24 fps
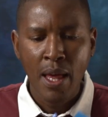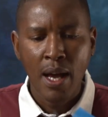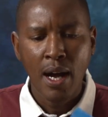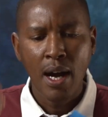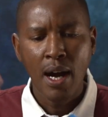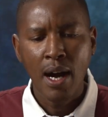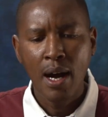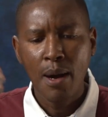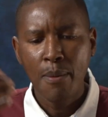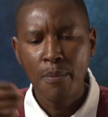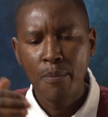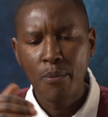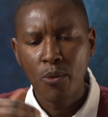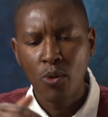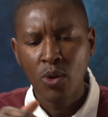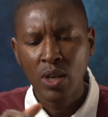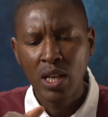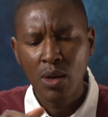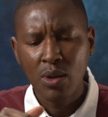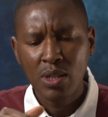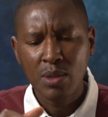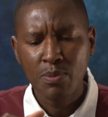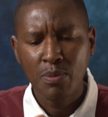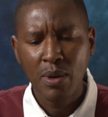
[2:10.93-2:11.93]
When
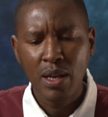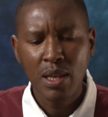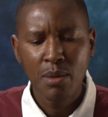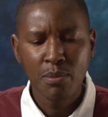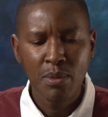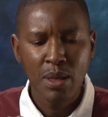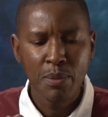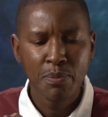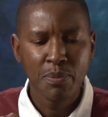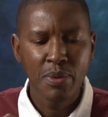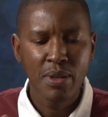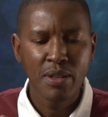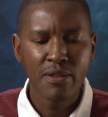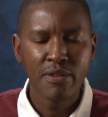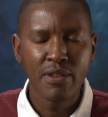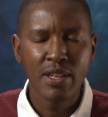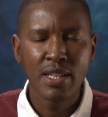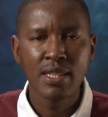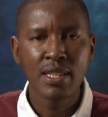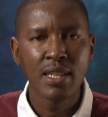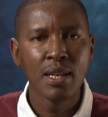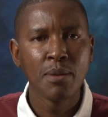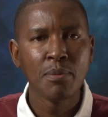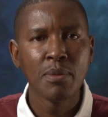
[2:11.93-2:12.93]
I was buying my
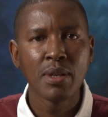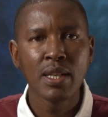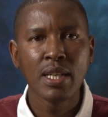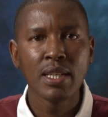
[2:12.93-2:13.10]
previous camera,